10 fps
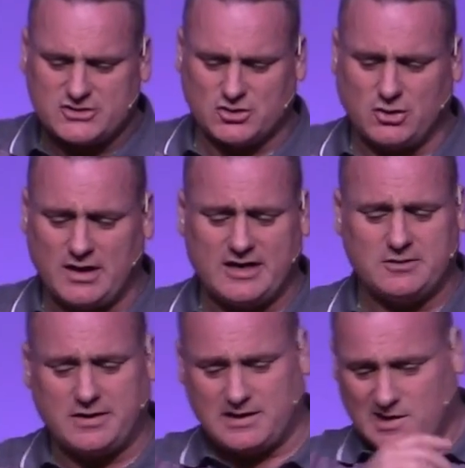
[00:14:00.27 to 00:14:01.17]
So
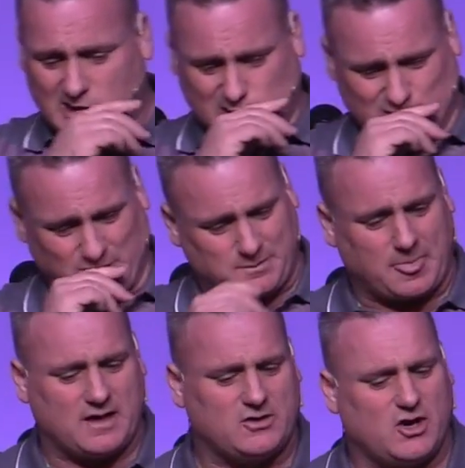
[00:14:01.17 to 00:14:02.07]
anyway, so
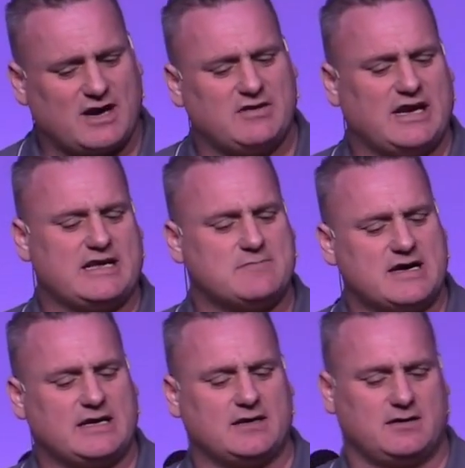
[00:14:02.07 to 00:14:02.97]
not having any
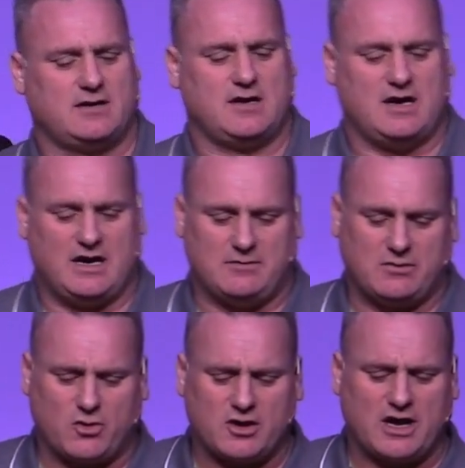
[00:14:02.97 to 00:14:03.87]
money, I
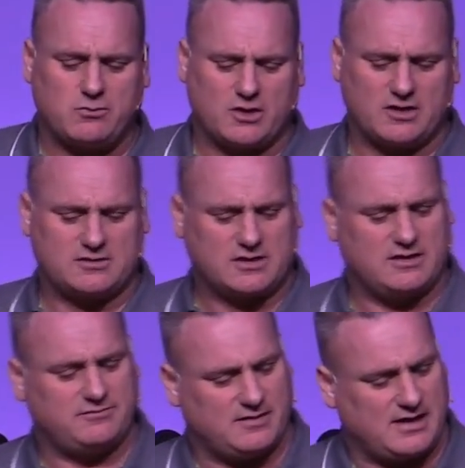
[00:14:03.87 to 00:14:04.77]
want to kind
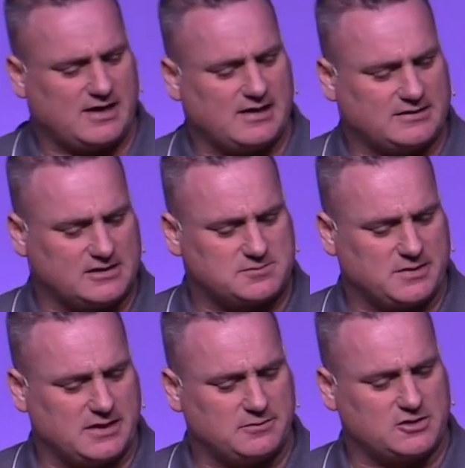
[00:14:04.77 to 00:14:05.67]
of highlight this
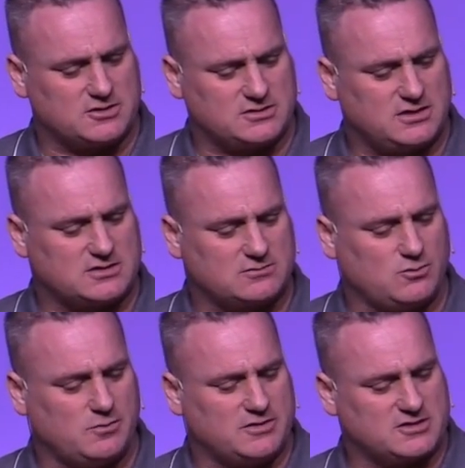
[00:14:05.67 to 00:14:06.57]
here, because this
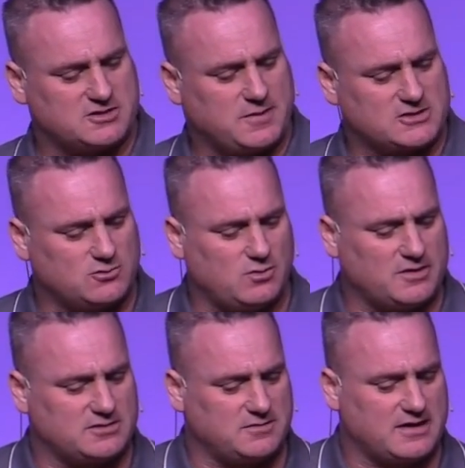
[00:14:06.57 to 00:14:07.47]
woman is a special
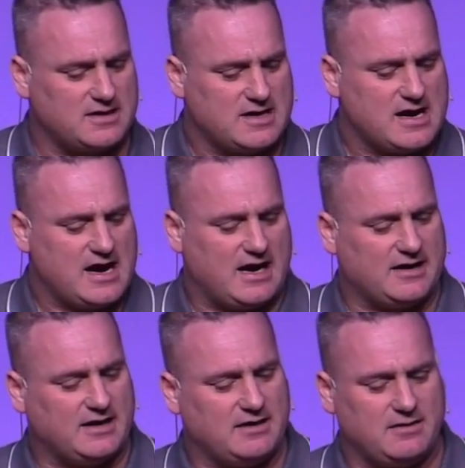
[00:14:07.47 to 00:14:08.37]
woman to me.
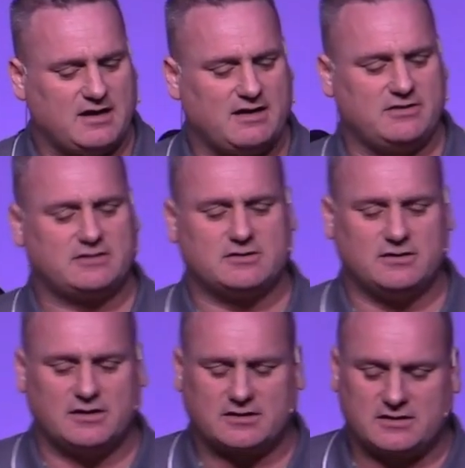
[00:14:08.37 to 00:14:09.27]
And having
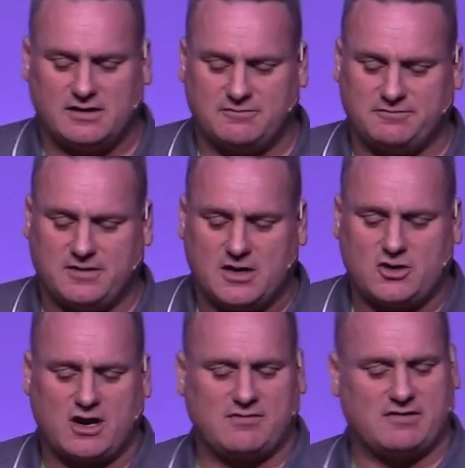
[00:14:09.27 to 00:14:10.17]
to kind of,
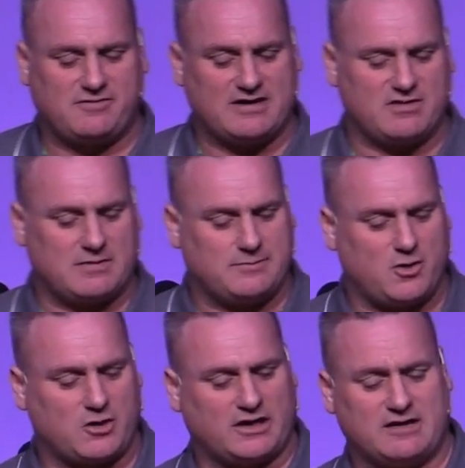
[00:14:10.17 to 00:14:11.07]
not having a fiver in my
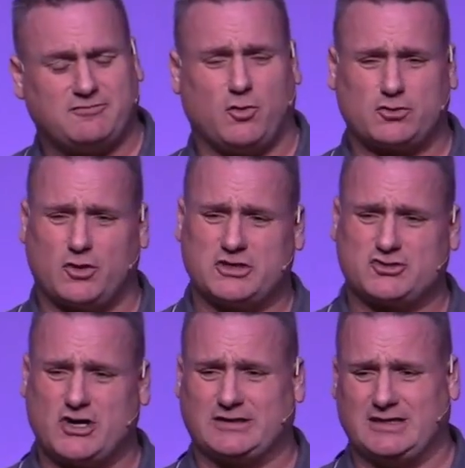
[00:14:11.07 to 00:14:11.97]
pocket, I phoned all these
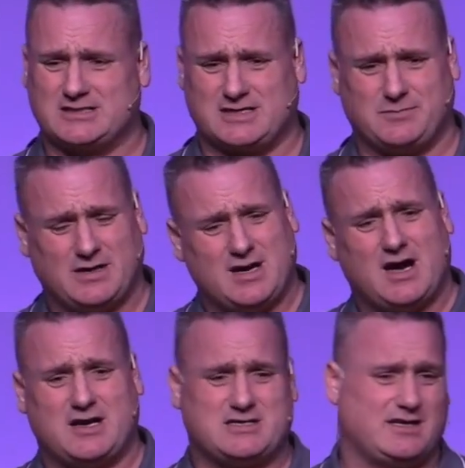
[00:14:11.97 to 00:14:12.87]
drug dealers up.
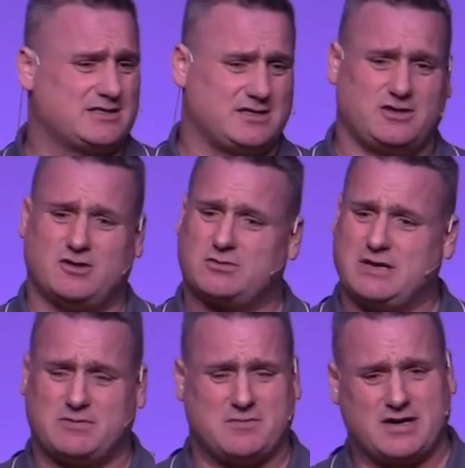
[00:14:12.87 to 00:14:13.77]
I said, listen, you know,
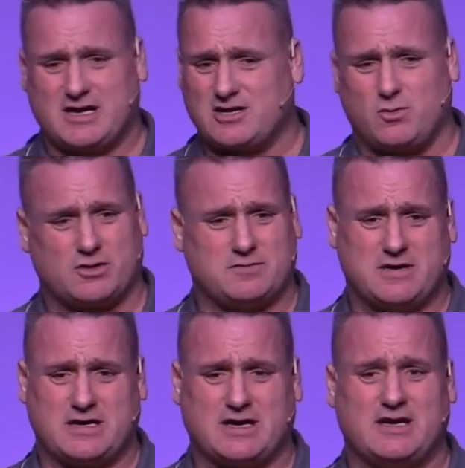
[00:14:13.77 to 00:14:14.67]
keep the money, I don't want the
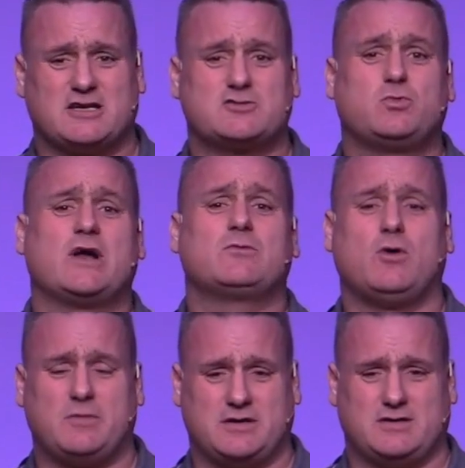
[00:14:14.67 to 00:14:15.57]
money. And then this one
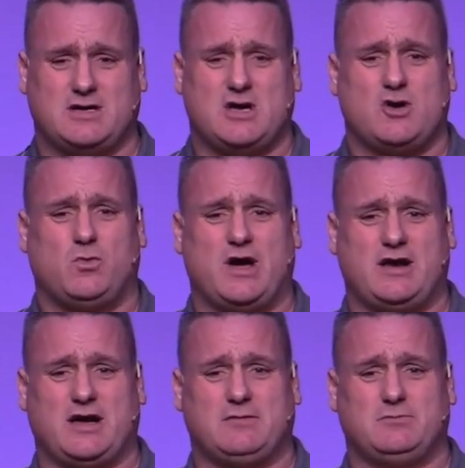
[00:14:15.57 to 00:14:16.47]
woman,
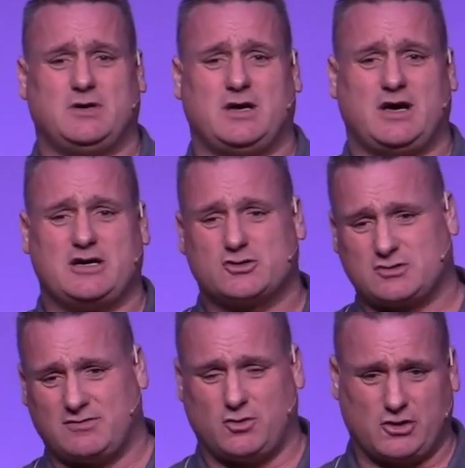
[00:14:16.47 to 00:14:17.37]
where I used
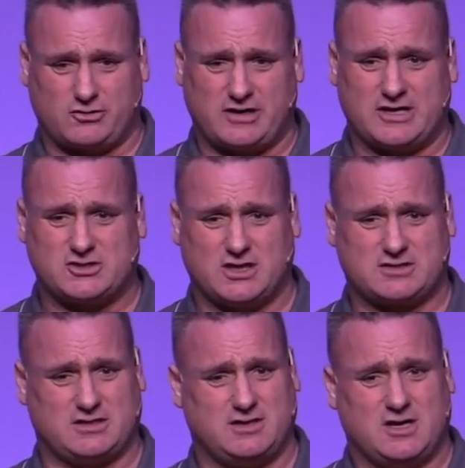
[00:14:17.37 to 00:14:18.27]
to have all her
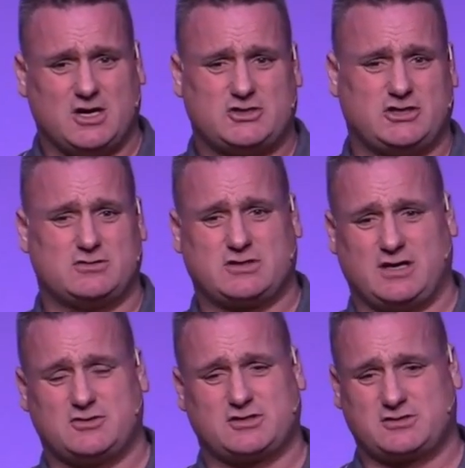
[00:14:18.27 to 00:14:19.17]
credentials, and I
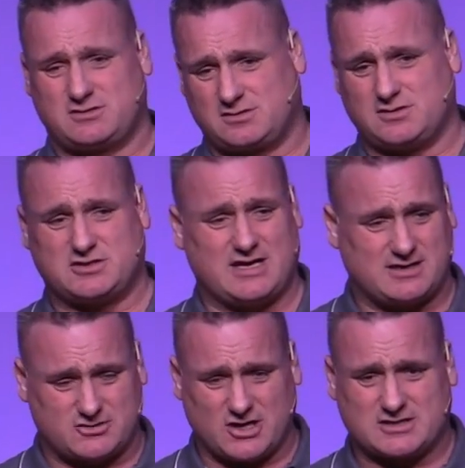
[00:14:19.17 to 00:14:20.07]
used to send
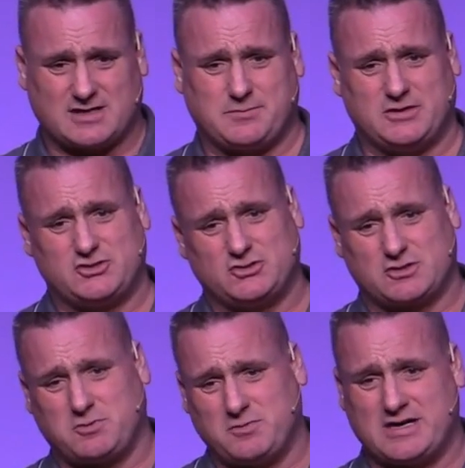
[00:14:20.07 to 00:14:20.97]
the drugs up, and she used
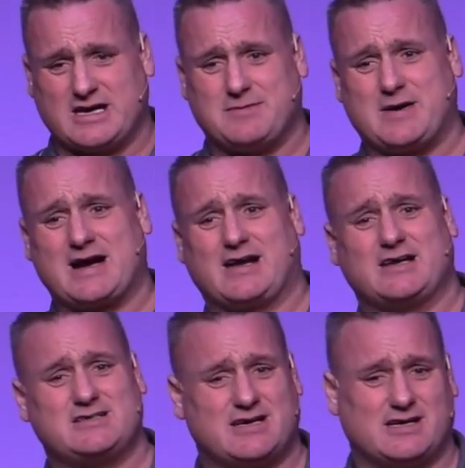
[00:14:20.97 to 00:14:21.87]
to put money in a bank, and
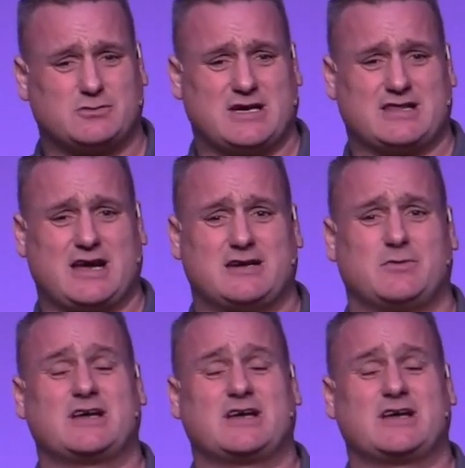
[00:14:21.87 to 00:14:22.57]
I'd take it out the other end.